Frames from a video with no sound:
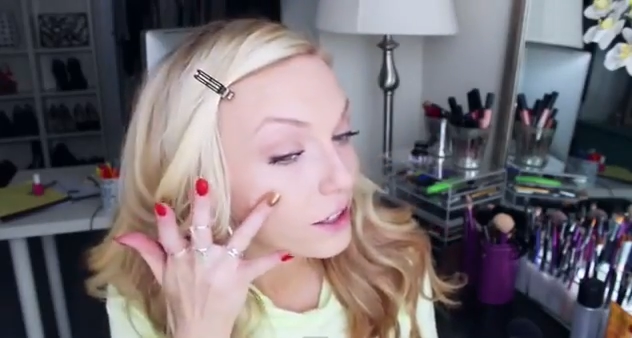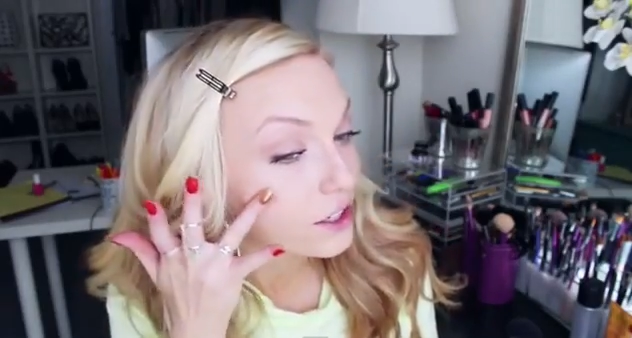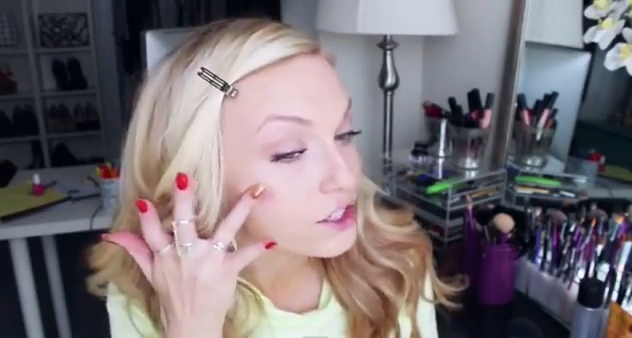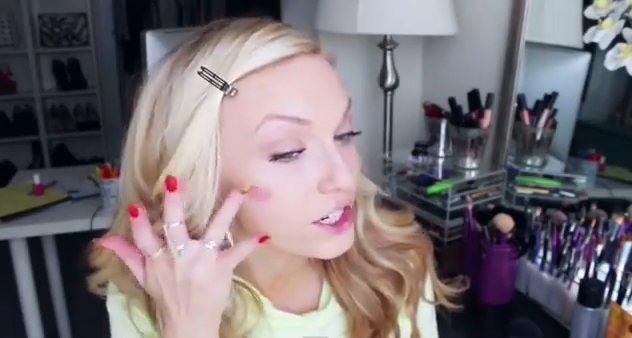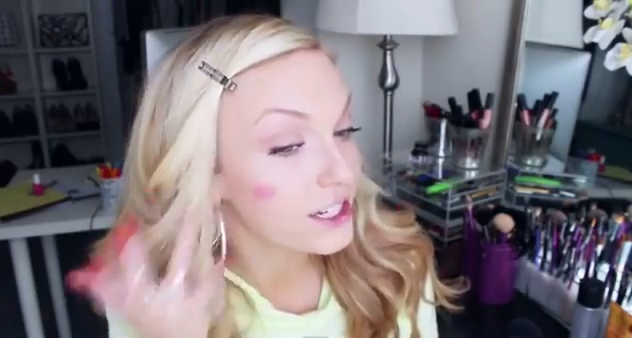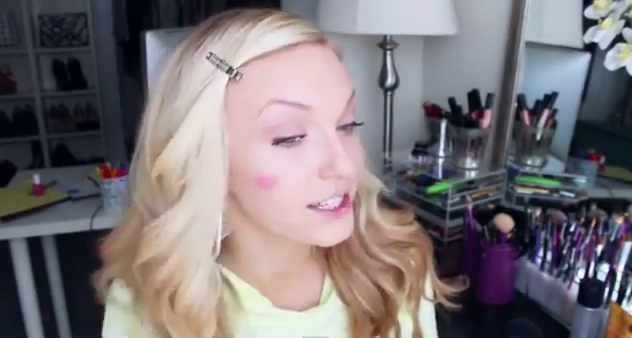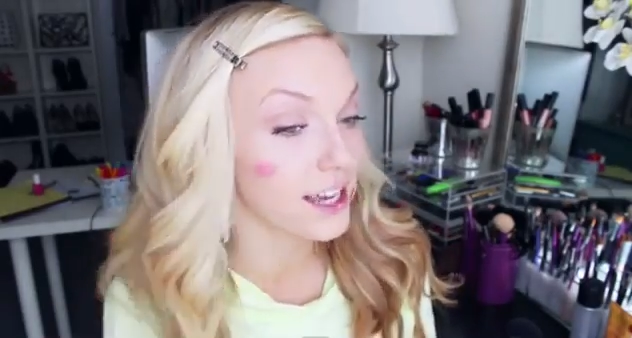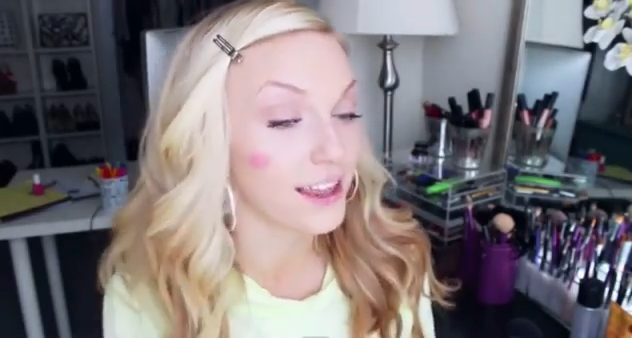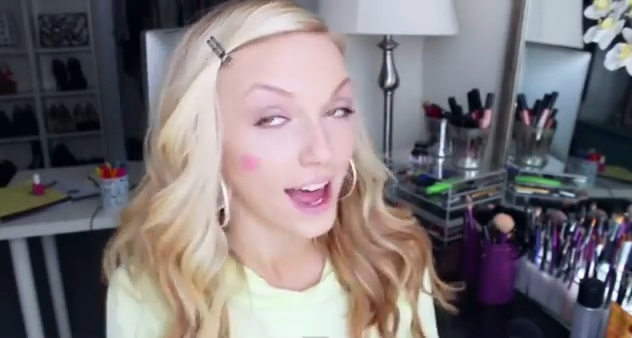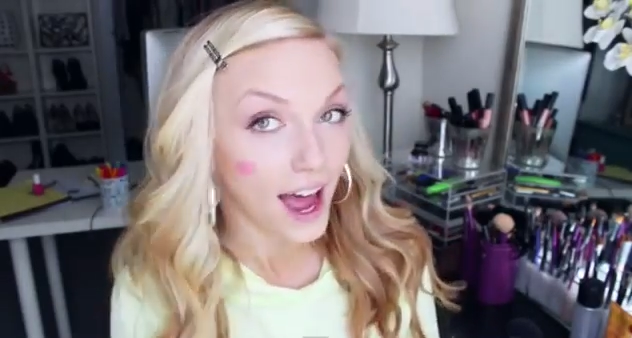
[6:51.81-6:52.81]
your cheeks
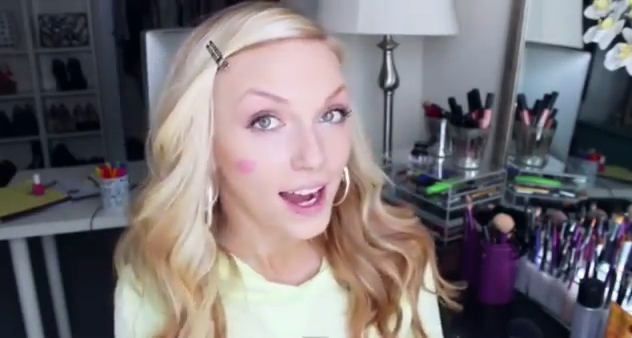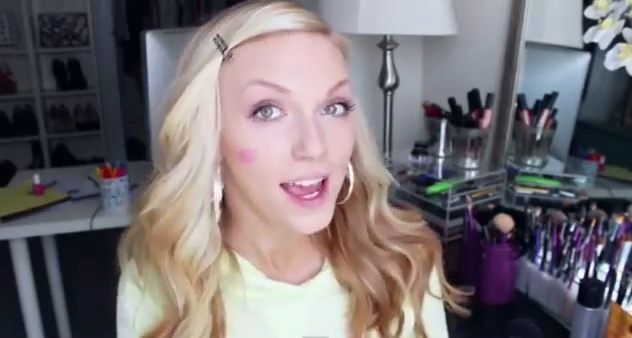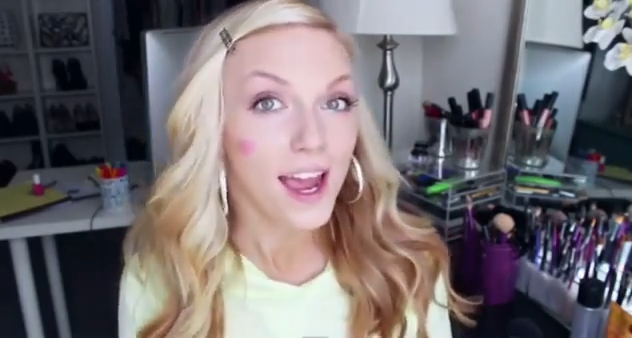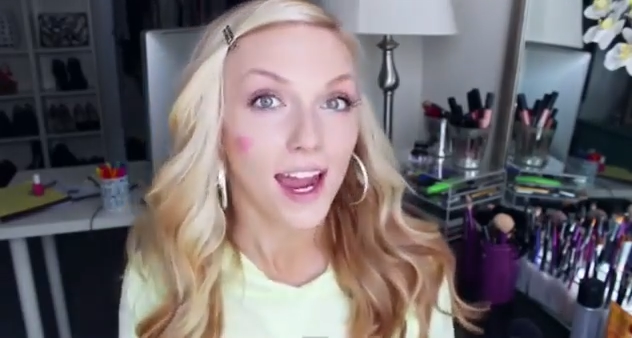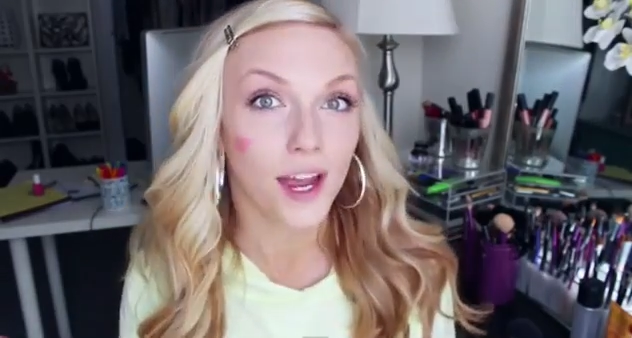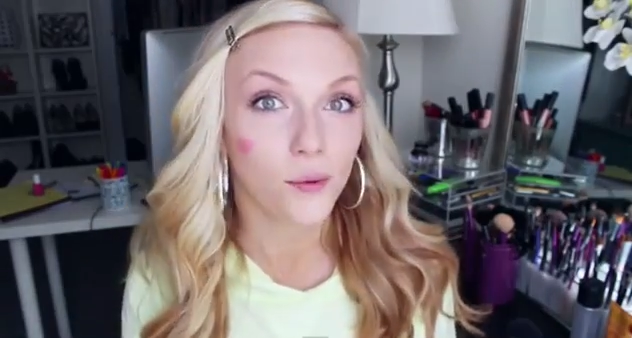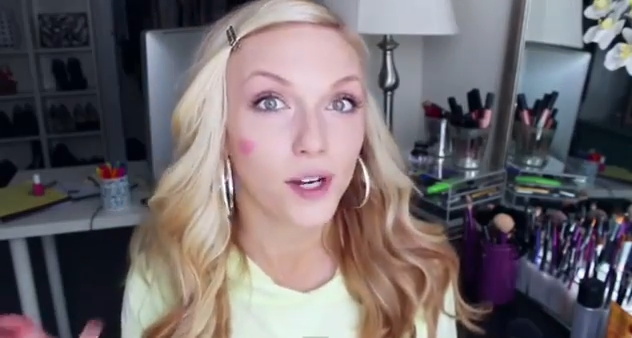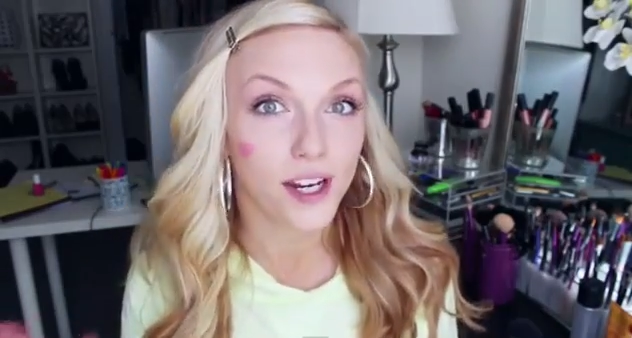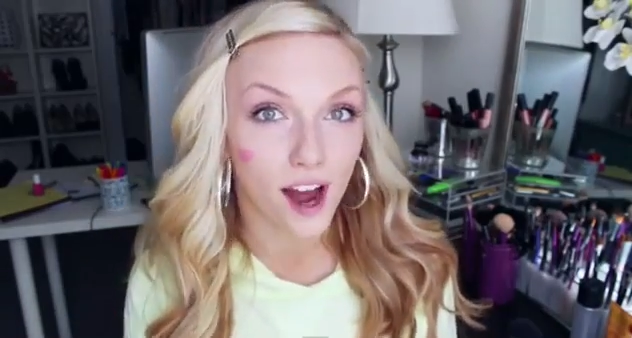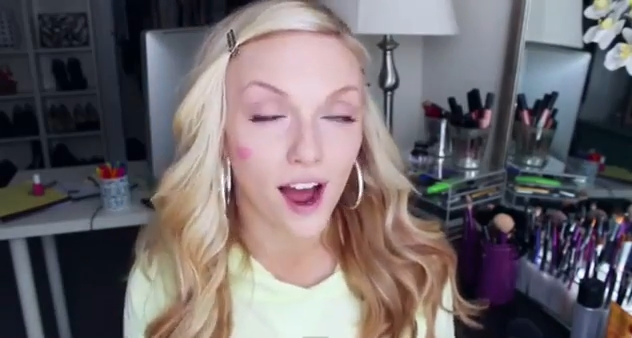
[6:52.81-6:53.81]
like that, it
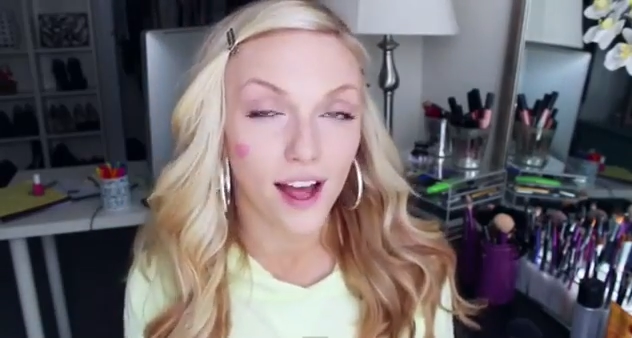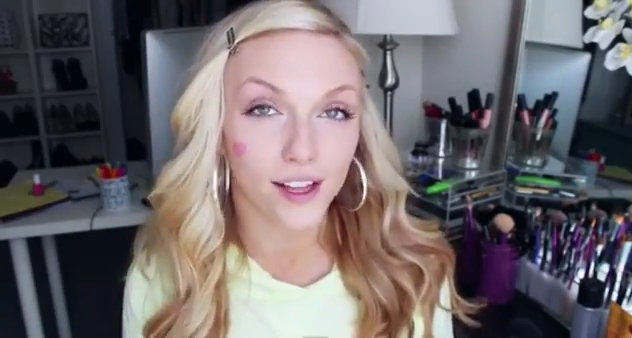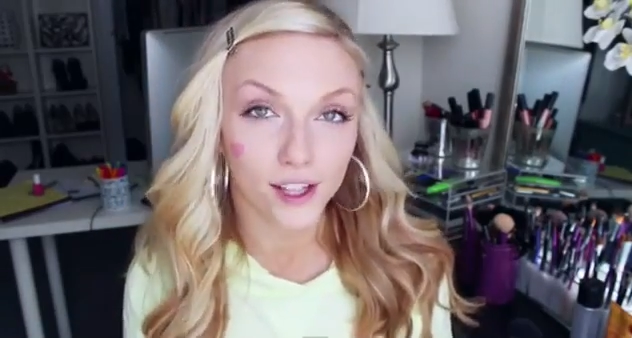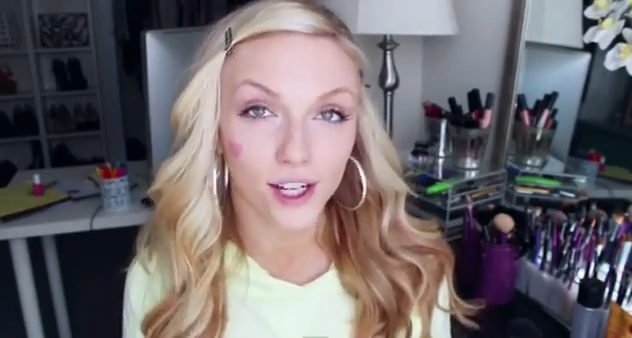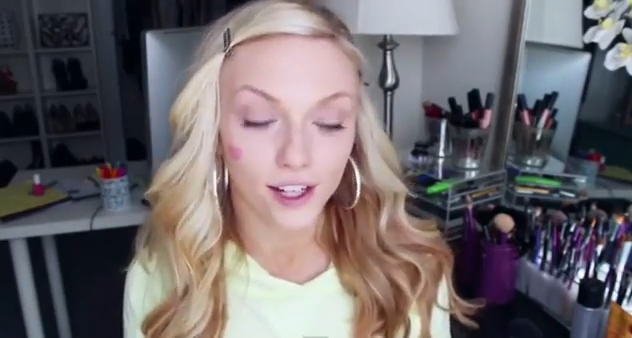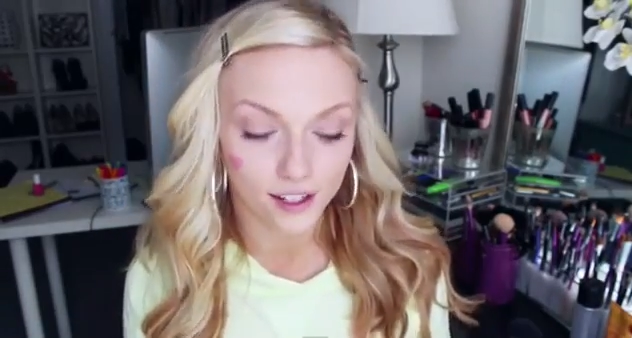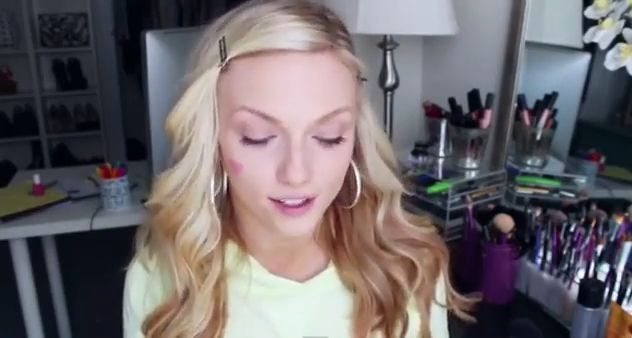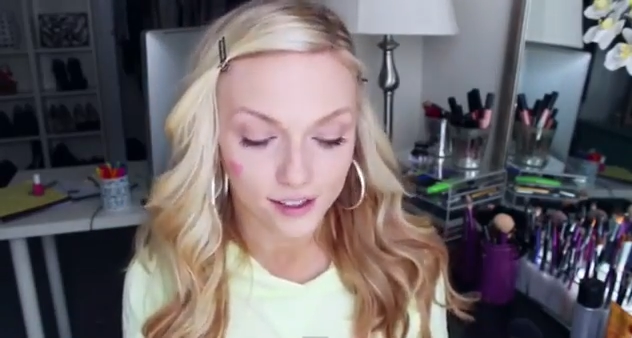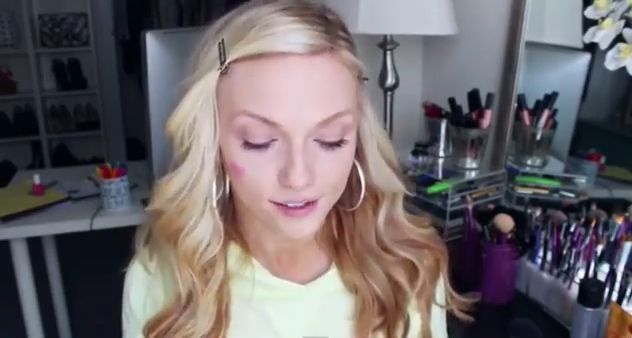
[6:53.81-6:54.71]
would not look